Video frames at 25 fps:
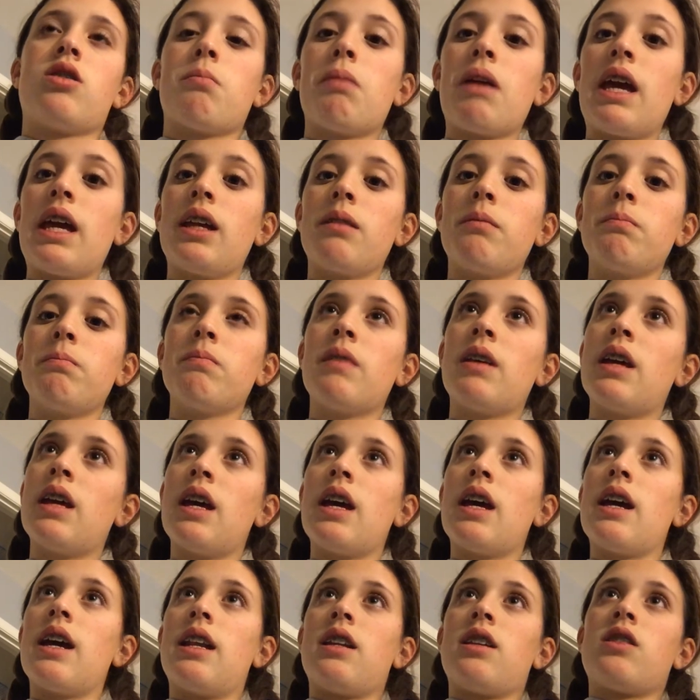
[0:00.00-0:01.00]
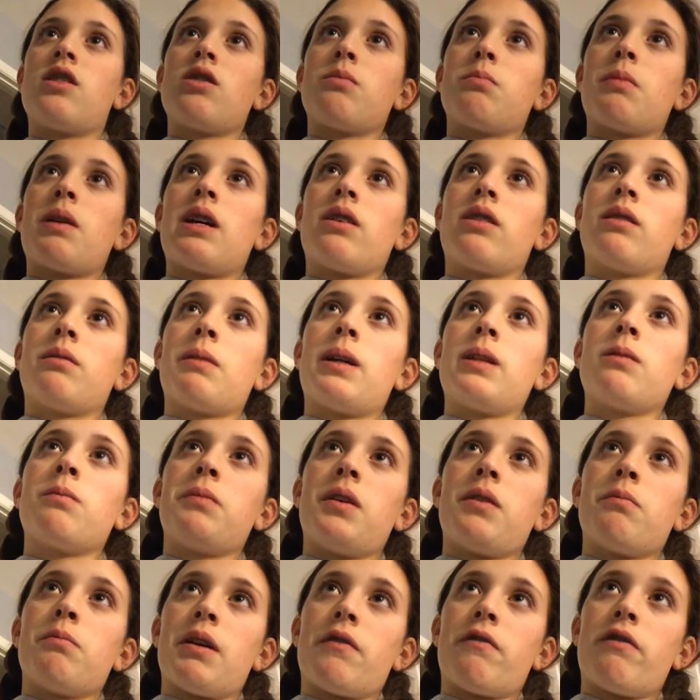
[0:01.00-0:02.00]
just a pain, and it just reminds
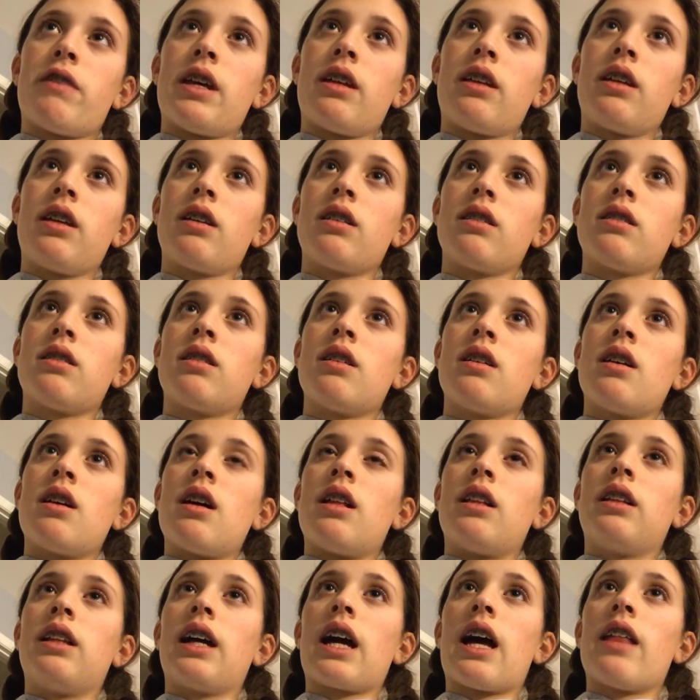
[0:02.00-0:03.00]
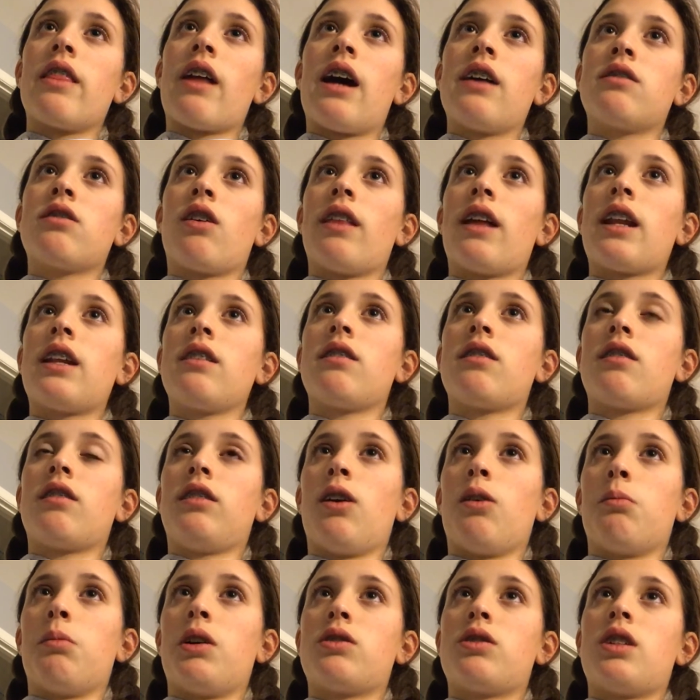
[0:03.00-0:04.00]
me of my failures. Like I saw that in slow
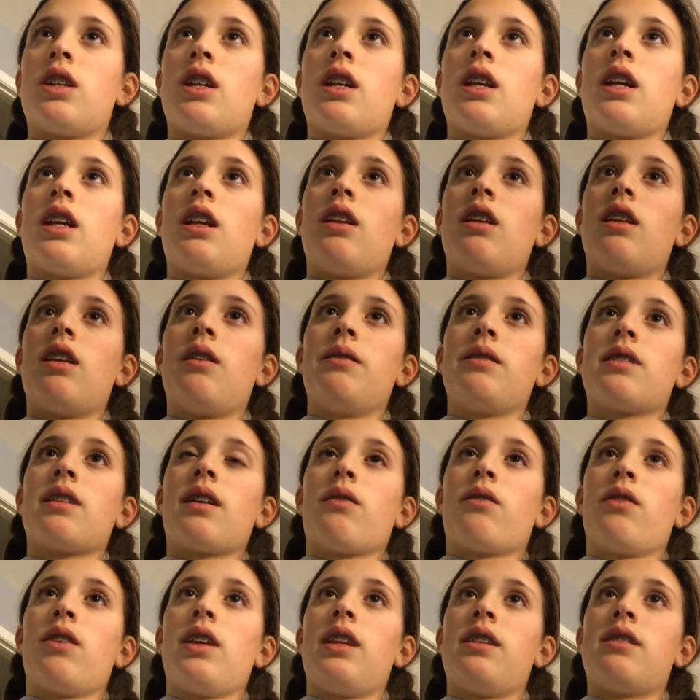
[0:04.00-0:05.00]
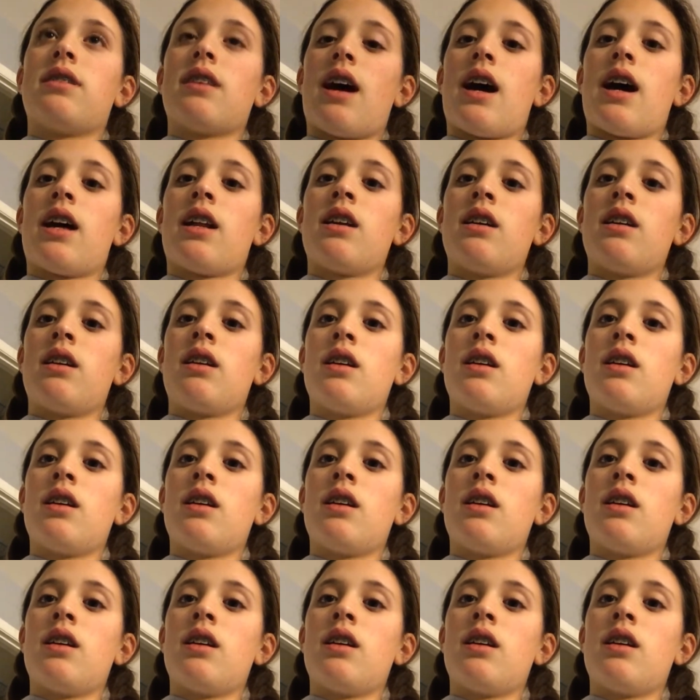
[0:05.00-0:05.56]
motion, and it was like really sad.